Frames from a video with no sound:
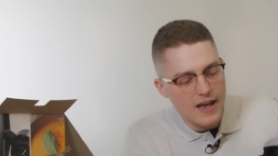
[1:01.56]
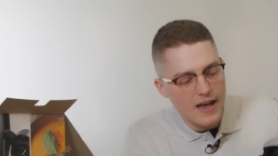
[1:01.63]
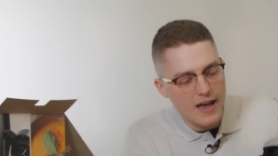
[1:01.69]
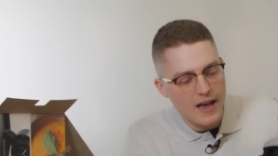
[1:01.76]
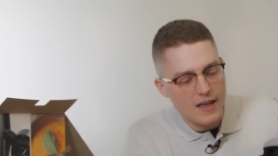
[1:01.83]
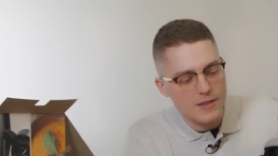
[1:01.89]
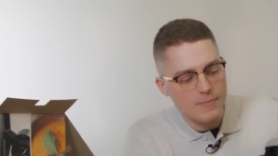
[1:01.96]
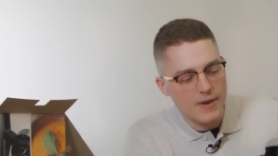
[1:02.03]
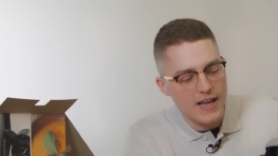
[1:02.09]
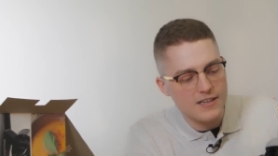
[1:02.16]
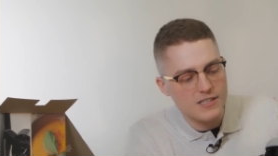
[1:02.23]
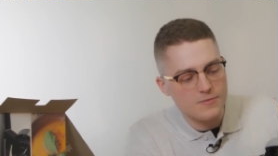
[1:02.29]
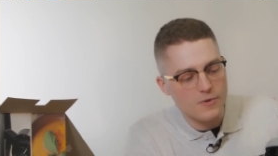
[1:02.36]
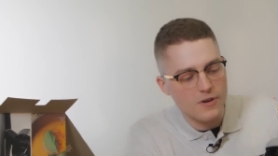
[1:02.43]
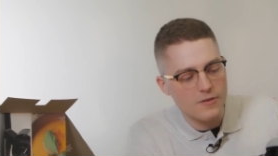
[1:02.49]
The
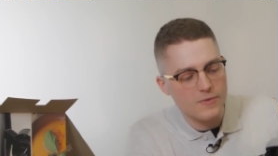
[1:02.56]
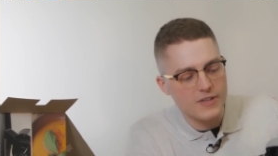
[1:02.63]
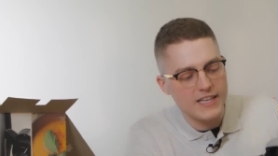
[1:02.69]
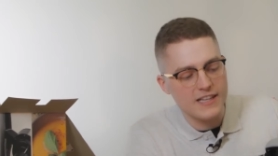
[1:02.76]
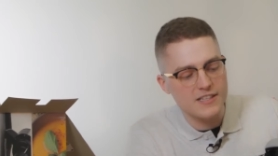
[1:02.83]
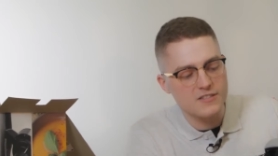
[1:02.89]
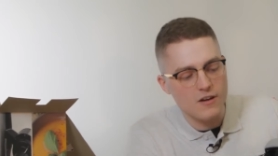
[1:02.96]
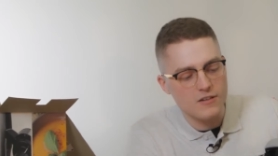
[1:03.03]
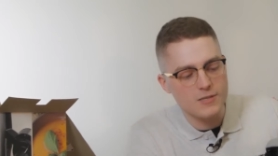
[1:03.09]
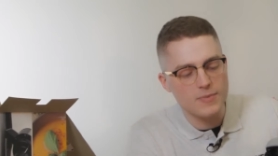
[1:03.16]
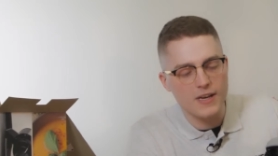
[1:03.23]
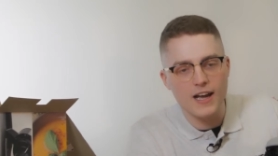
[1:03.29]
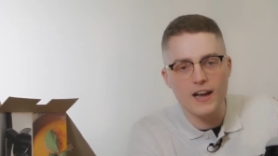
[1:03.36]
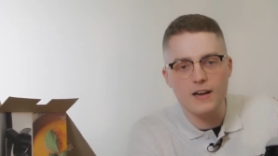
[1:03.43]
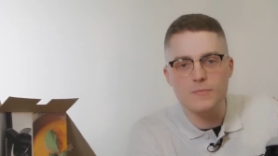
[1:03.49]
blend one with heat's not
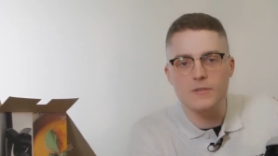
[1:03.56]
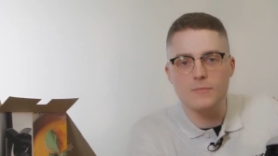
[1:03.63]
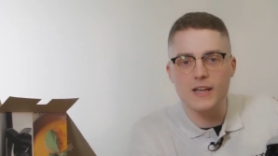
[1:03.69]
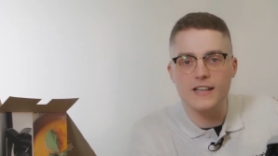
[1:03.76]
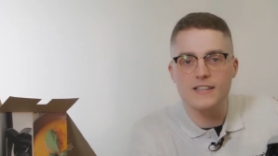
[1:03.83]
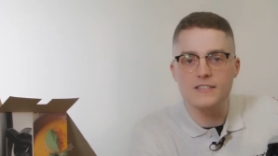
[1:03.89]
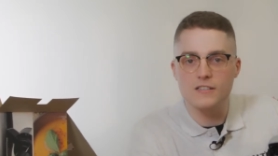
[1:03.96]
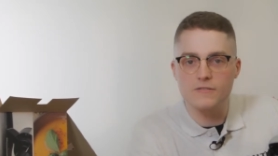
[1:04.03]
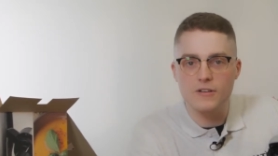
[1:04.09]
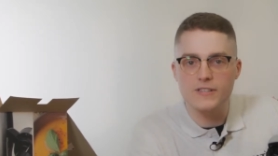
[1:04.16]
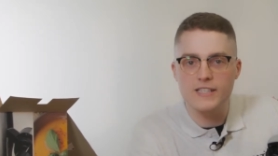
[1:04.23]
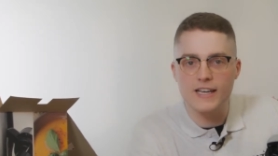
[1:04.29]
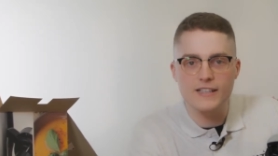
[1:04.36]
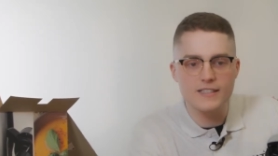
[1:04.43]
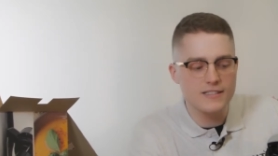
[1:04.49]
applied, but the blades still
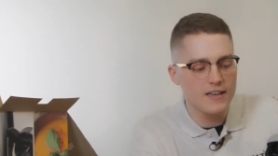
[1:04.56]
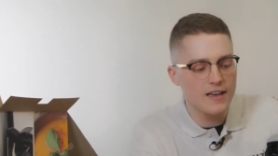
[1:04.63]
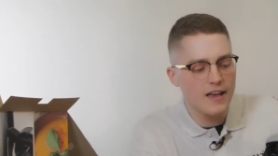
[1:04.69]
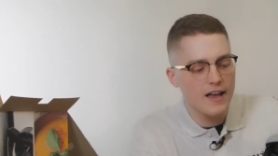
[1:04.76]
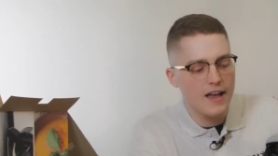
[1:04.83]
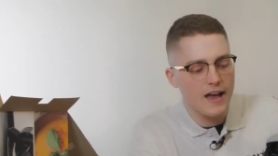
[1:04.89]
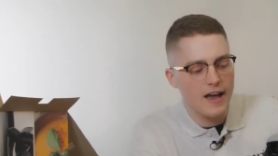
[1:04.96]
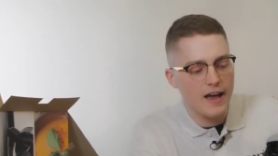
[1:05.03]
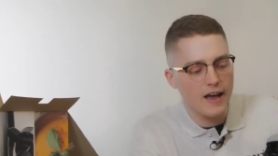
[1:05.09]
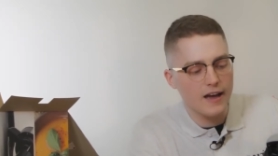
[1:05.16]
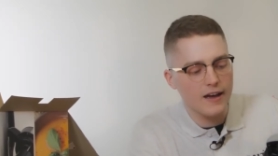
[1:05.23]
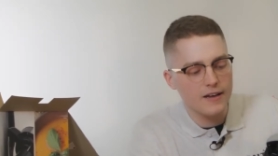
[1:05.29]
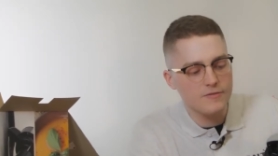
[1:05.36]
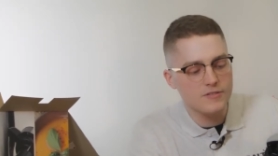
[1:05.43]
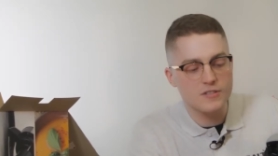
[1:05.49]
rotate.
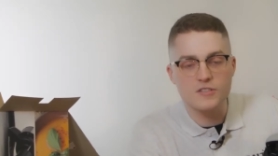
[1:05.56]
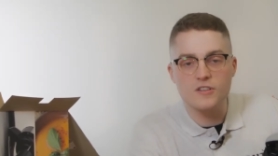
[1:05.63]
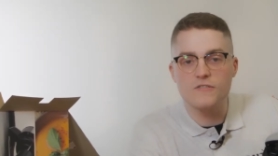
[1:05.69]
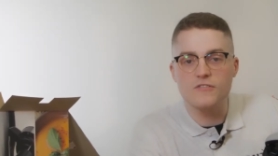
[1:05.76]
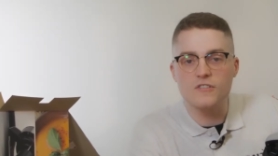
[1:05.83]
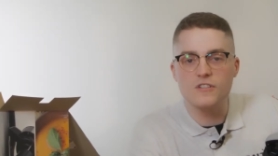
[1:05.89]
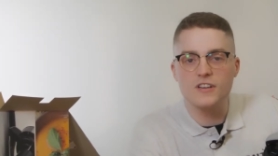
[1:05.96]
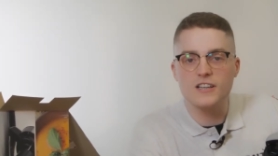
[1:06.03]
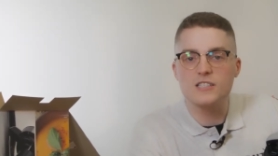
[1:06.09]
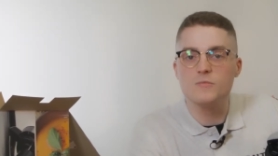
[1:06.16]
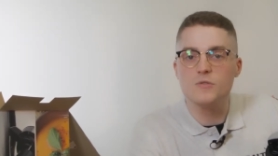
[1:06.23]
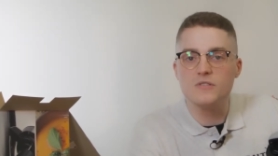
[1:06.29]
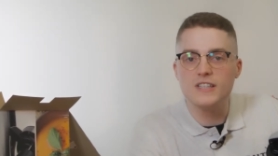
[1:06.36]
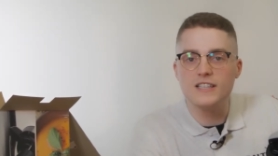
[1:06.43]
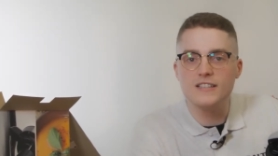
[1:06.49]
So it's good for like
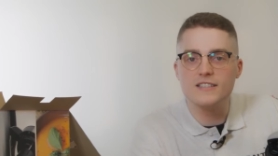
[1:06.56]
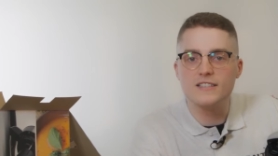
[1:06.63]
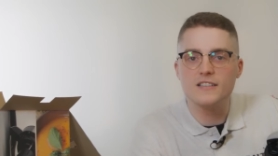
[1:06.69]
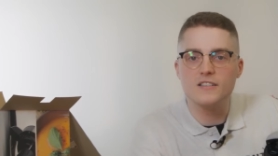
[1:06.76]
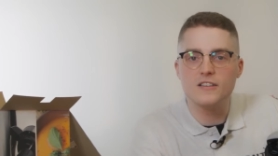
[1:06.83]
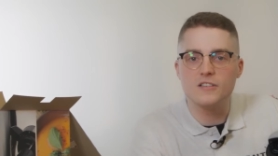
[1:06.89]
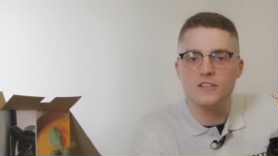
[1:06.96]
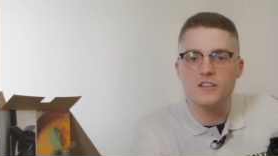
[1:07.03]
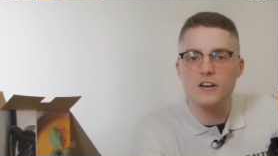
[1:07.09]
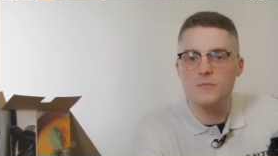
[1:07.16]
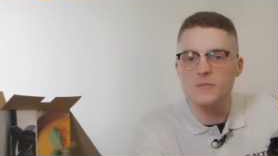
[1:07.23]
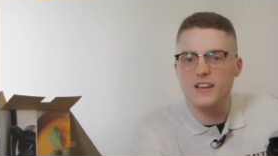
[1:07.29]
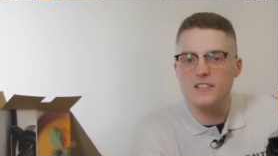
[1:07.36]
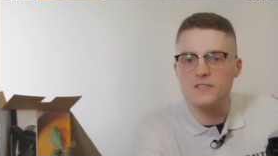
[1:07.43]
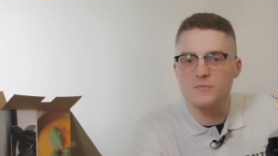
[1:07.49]
smoothies. You can
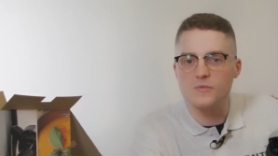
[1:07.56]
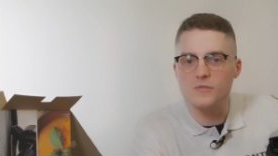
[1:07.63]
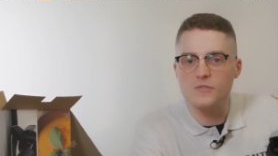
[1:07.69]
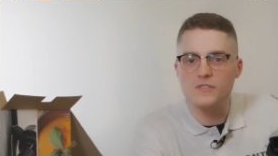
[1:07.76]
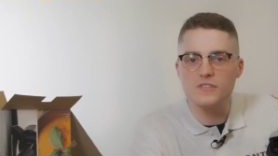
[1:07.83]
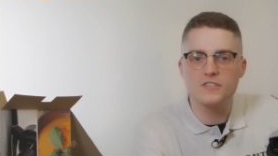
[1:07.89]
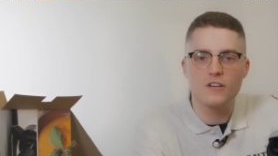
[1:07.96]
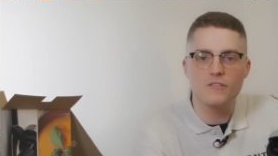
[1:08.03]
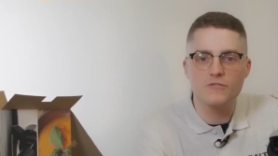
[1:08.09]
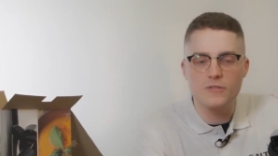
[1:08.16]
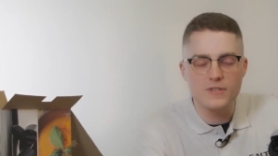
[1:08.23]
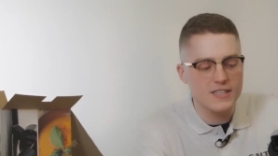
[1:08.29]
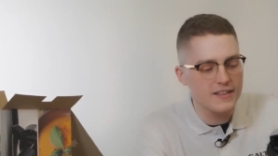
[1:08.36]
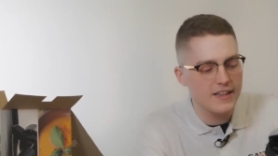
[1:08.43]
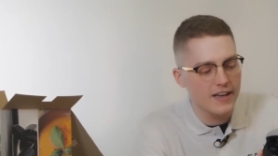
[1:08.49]
cut like small soft
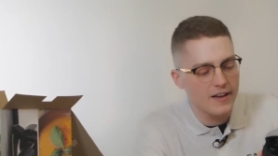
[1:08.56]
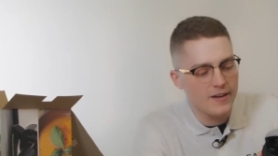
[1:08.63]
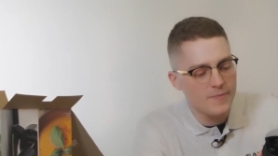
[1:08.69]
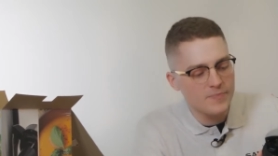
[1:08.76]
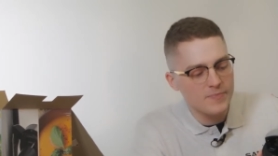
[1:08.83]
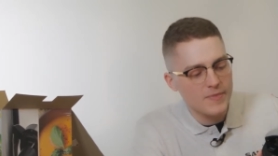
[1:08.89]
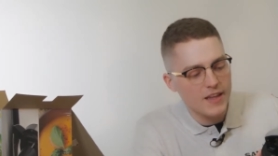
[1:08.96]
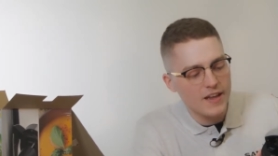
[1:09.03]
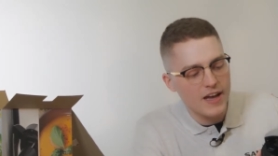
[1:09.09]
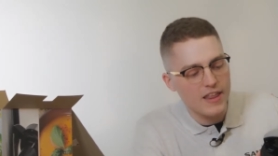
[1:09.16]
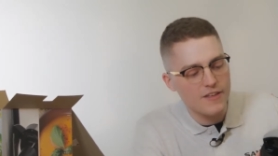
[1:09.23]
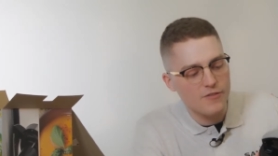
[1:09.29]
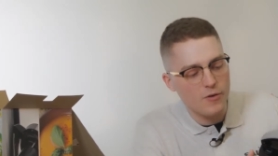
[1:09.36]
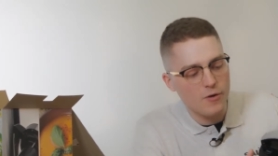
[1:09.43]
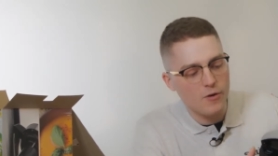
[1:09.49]
fruits in there. And
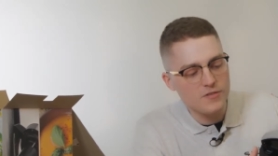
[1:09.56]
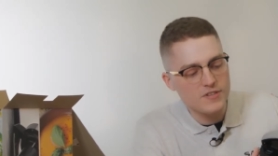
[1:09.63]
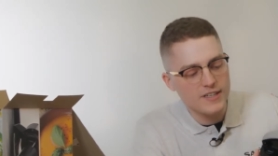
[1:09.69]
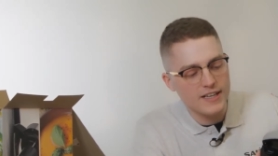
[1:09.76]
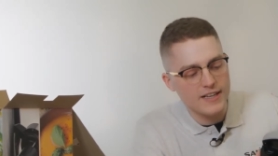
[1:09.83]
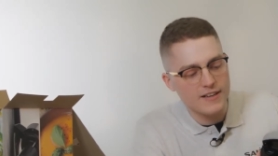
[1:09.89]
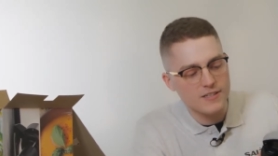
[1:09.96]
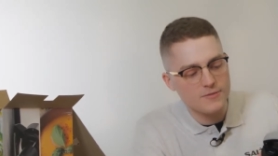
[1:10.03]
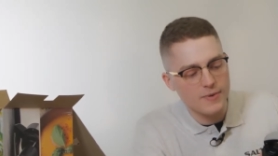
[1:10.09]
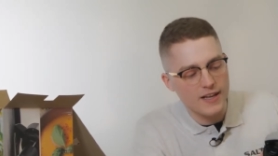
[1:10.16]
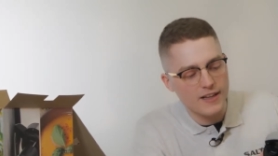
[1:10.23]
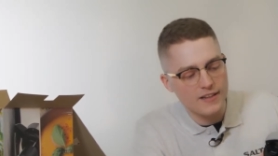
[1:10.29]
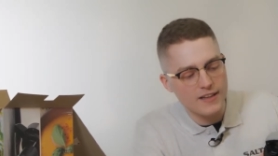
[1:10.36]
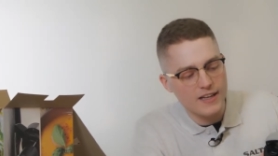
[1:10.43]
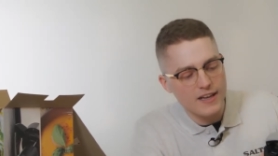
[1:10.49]
then for auto clean as
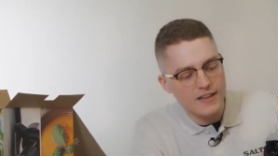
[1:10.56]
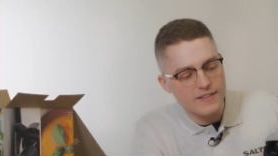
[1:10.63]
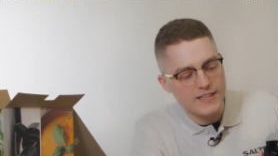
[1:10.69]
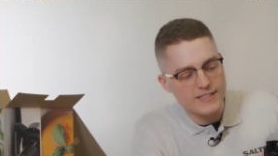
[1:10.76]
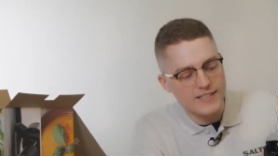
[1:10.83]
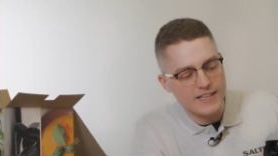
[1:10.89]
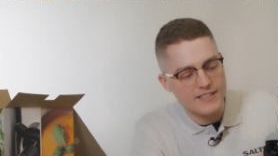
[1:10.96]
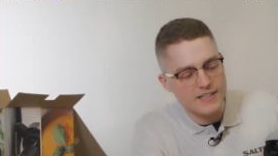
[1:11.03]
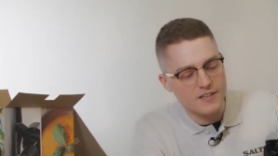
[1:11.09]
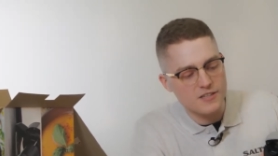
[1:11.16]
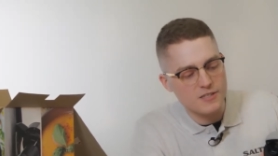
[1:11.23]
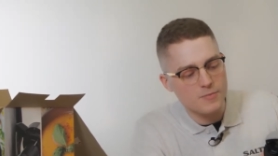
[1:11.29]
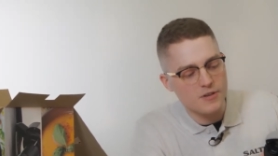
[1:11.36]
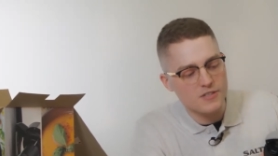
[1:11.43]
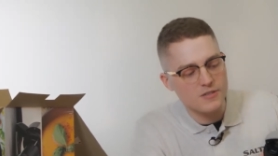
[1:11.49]
well, this setting,
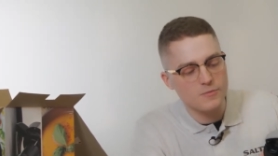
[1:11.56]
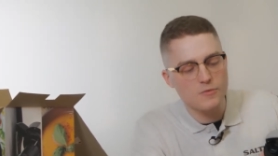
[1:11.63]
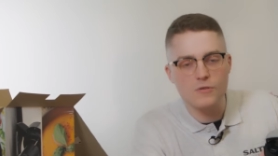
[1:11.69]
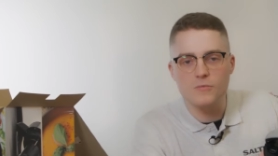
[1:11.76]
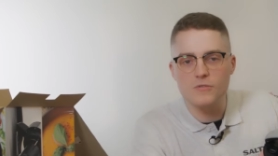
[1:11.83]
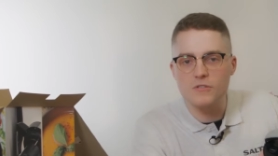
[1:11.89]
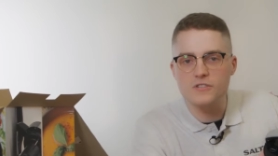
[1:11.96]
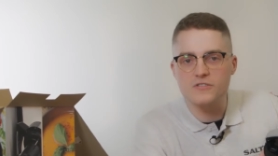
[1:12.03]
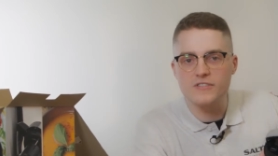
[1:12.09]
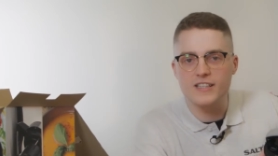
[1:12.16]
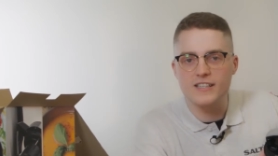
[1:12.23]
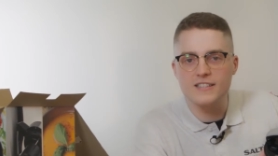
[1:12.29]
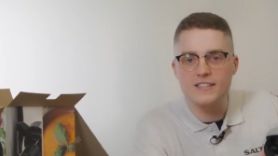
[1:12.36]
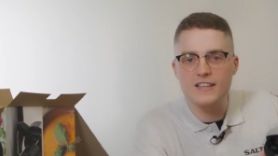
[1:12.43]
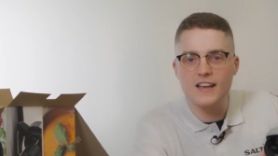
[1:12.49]
just put some warm water in
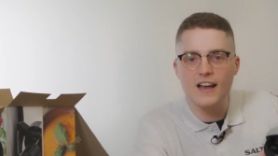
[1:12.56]
it.